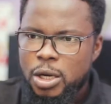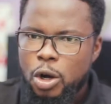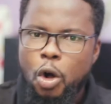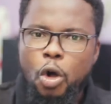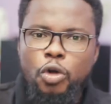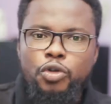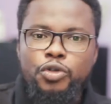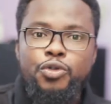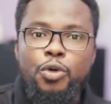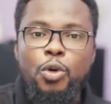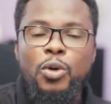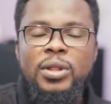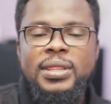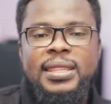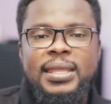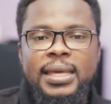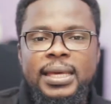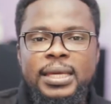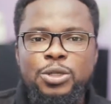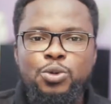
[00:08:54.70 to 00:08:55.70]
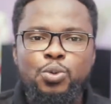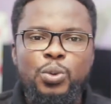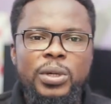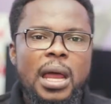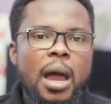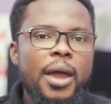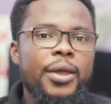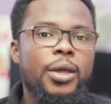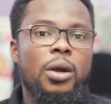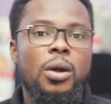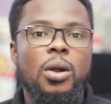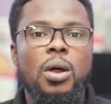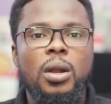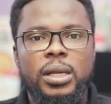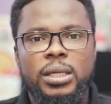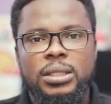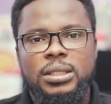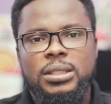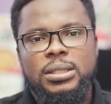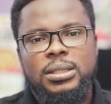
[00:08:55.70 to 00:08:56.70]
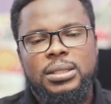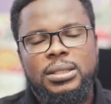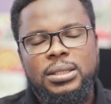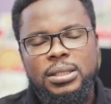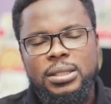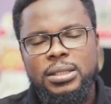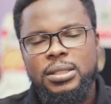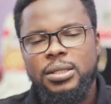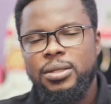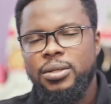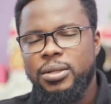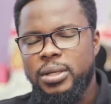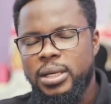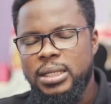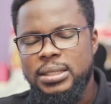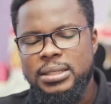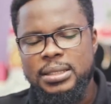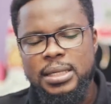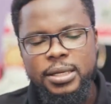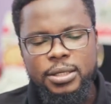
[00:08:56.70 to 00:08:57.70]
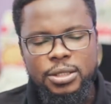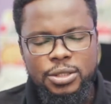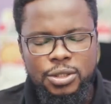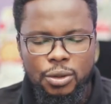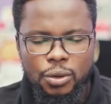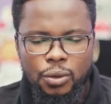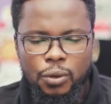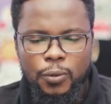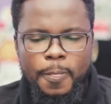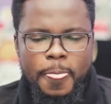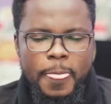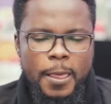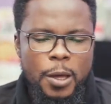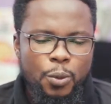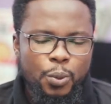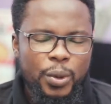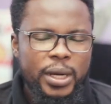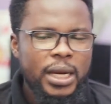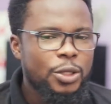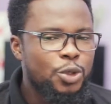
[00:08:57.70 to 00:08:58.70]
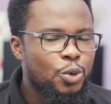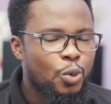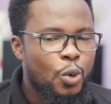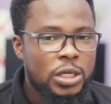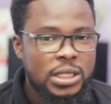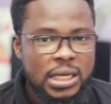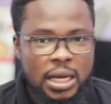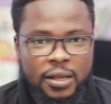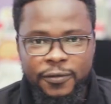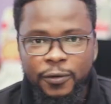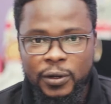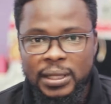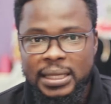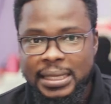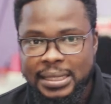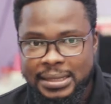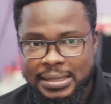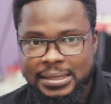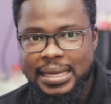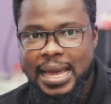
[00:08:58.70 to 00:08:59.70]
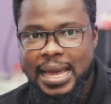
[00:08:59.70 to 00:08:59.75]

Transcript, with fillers: control things without your knowledge. You understand? So we need to watch out for this